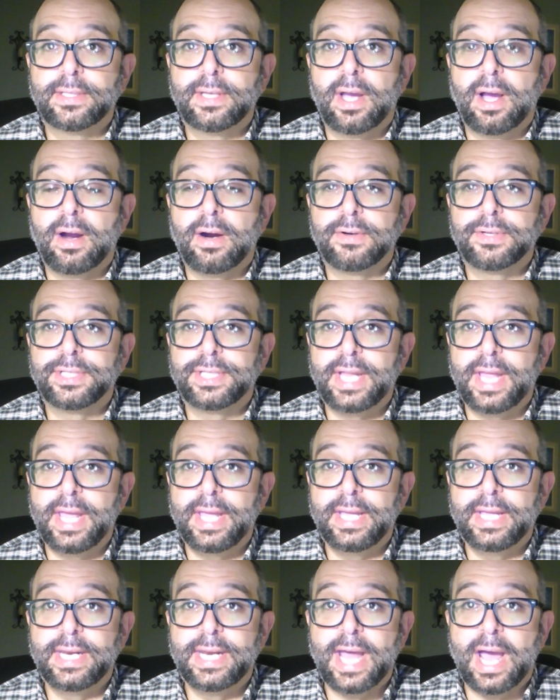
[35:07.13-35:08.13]
are
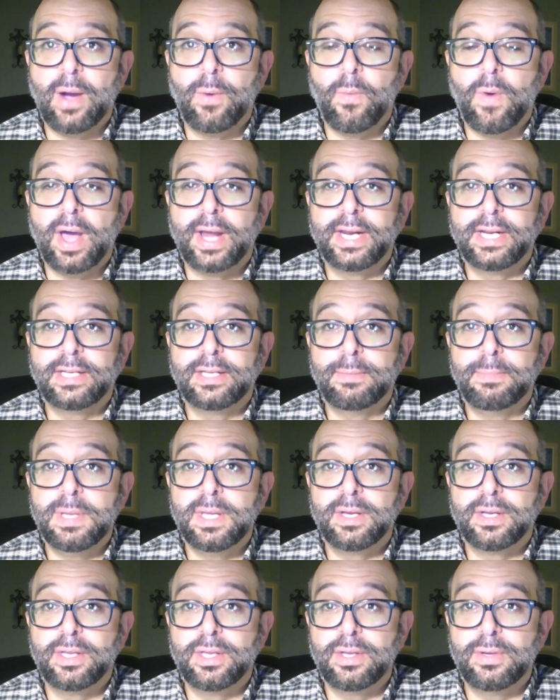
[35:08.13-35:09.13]
staying and not wanting to be
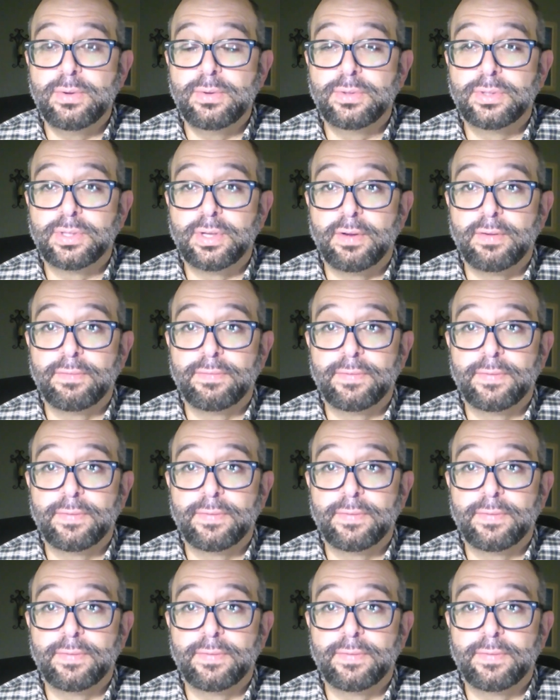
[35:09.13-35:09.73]
accused of